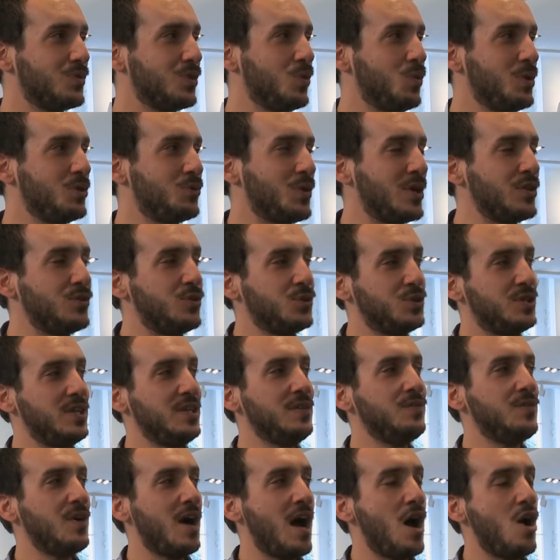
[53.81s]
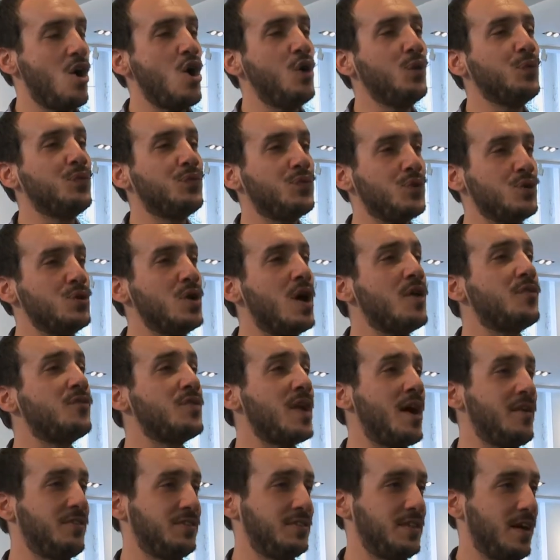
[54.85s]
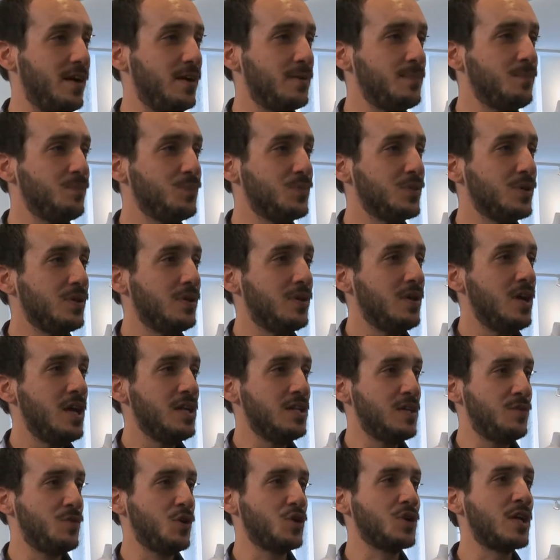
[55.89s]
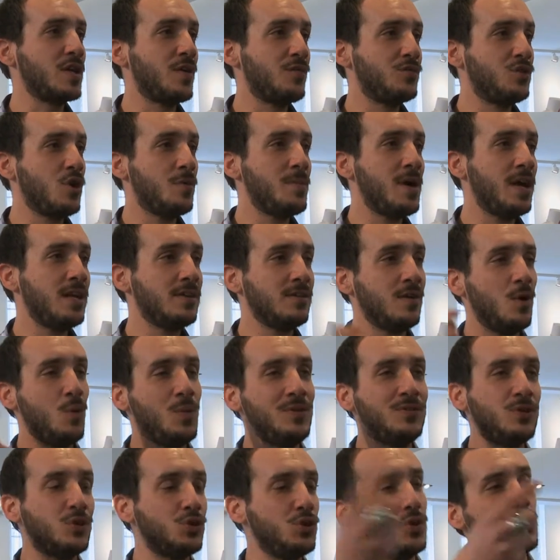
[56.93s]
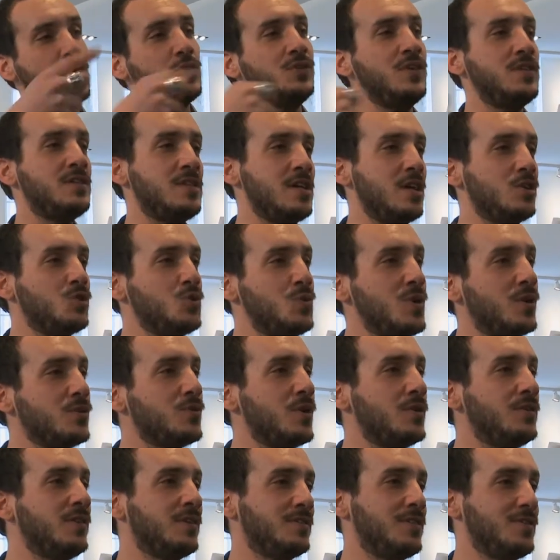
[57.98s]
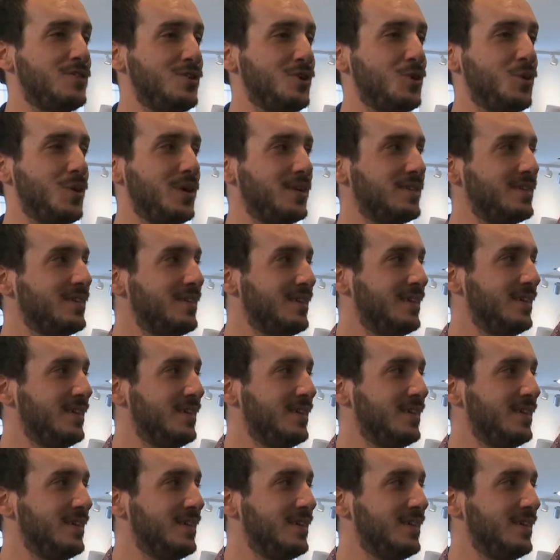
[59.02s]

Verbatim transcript: we try to give our own view of lifestyle in different kind of domain with a curiosity at 360 degrees